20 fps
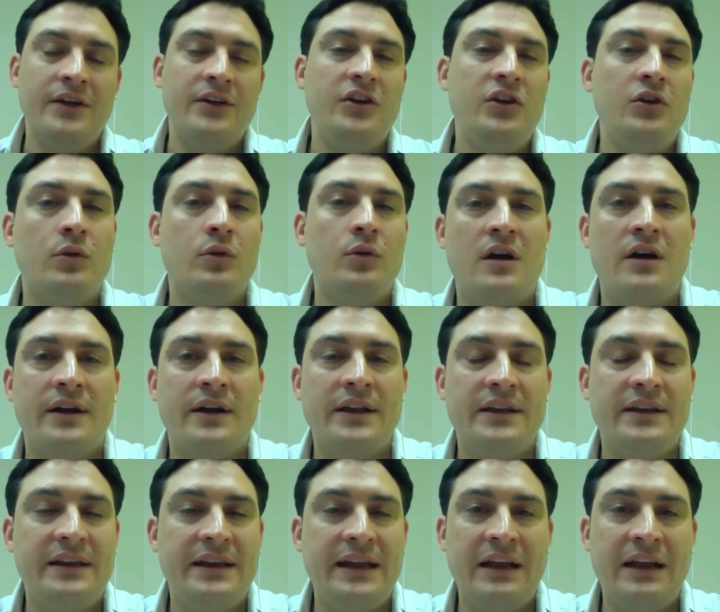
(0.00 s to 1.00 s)
You were
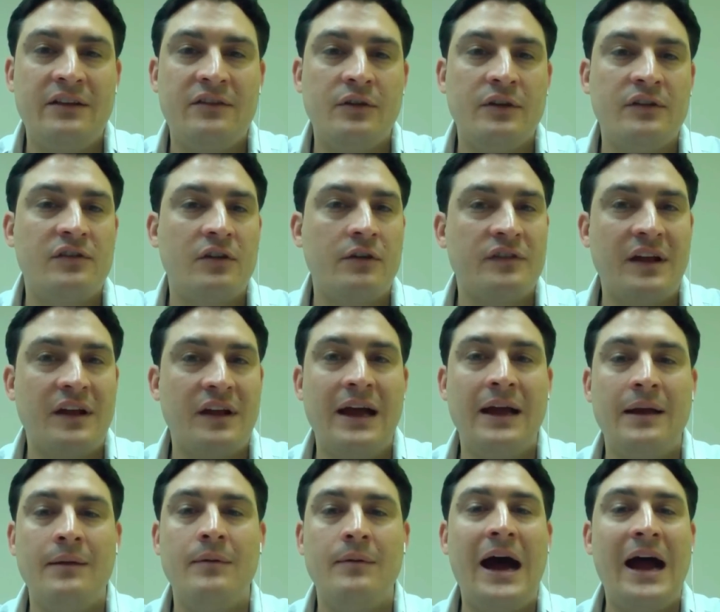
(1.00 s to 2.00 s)
talking to an answering service.
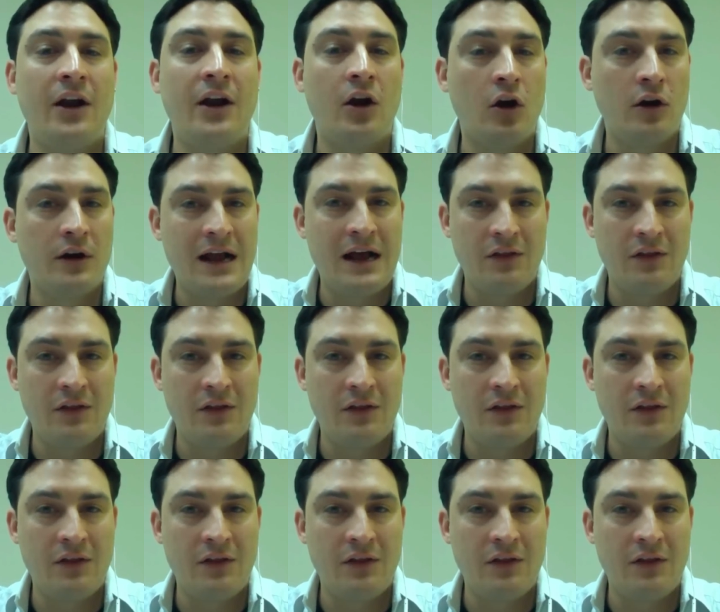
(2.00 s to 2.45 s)
I heard